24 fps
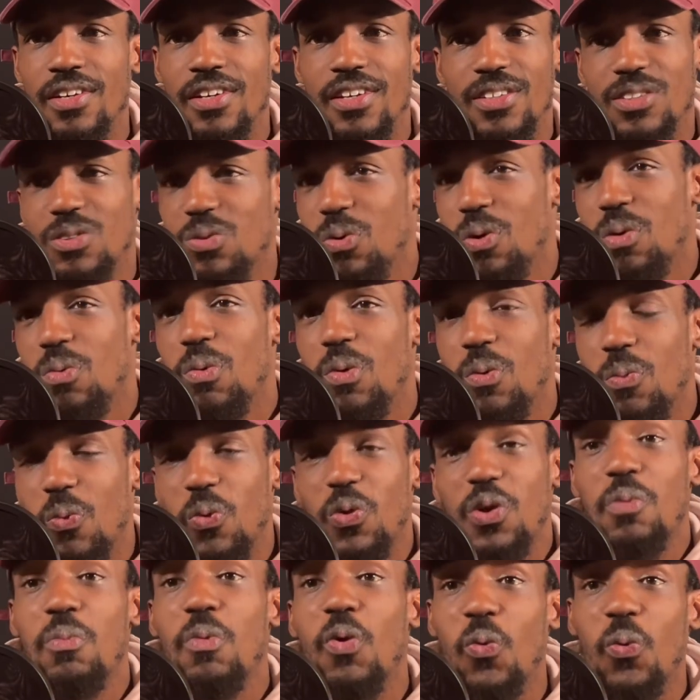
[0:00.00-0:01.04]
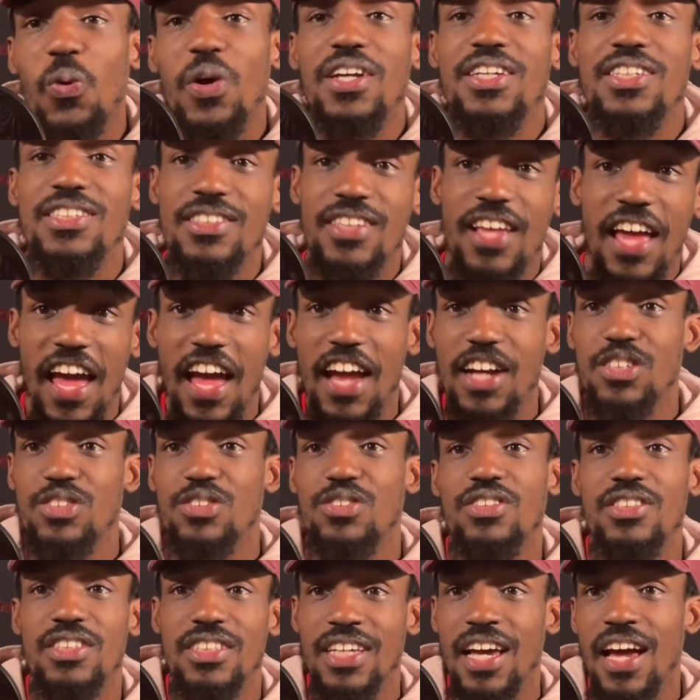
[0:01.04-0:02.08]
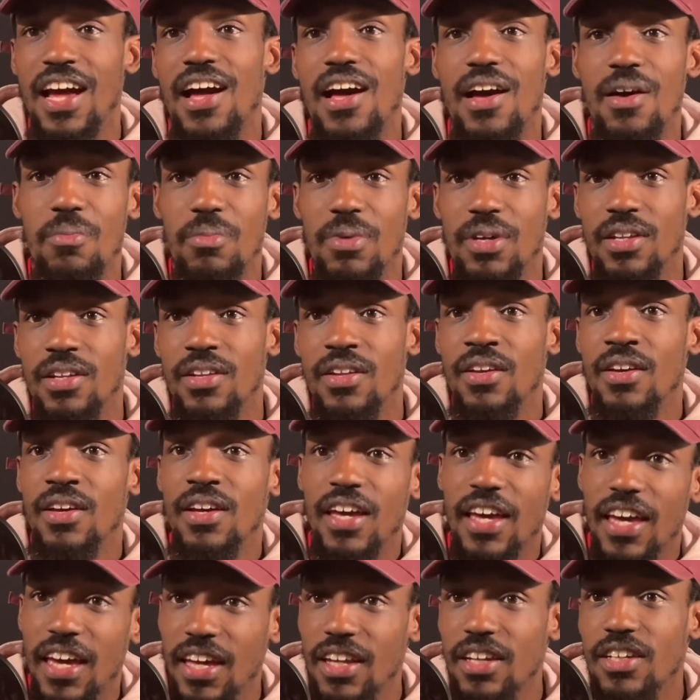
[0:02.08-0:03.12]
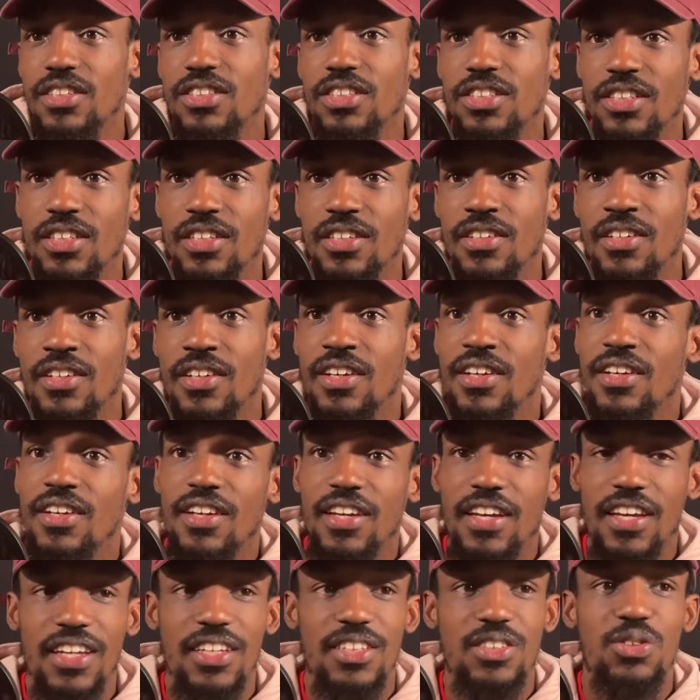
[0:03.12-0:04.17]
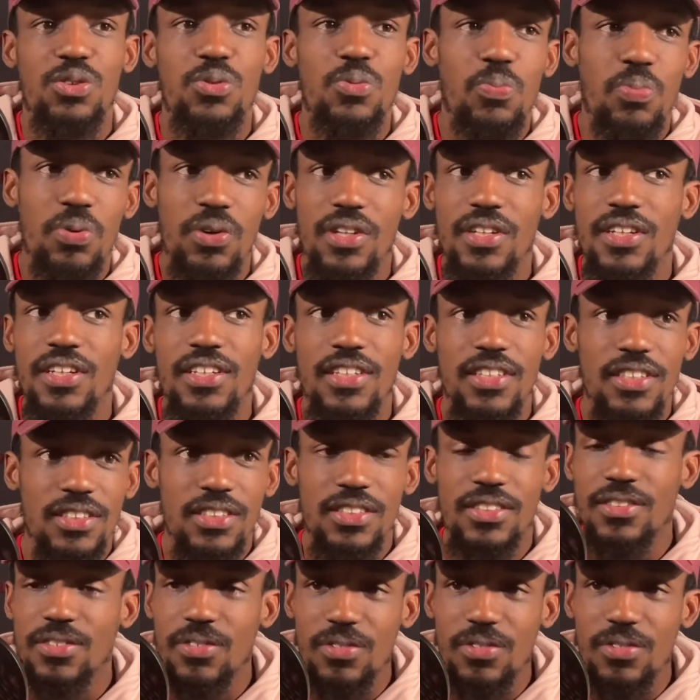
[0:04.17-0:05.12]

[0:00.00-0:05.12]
So what am I gonna waste extra time and energy into putting these